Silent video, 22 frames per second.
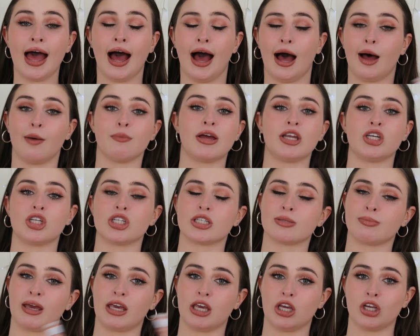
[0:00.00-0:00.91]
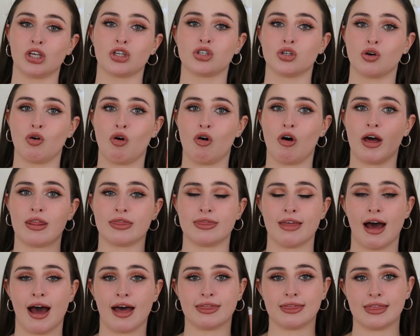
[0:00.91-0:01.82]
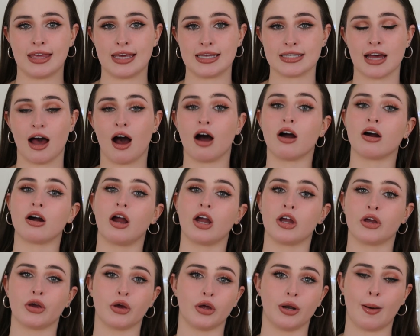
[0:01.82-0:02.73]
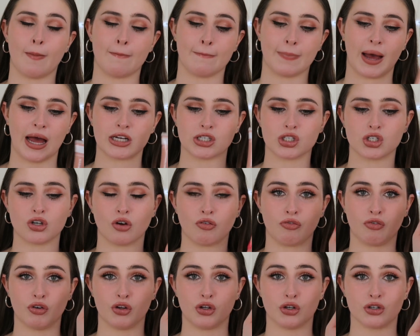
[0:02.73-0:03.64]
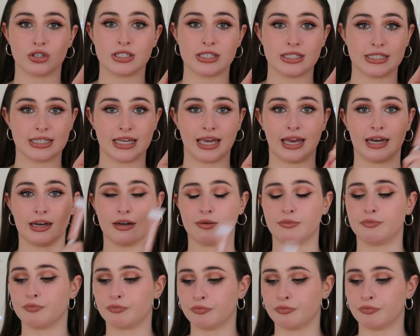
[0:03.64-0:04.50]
and just making sure that these are a good match for your skin.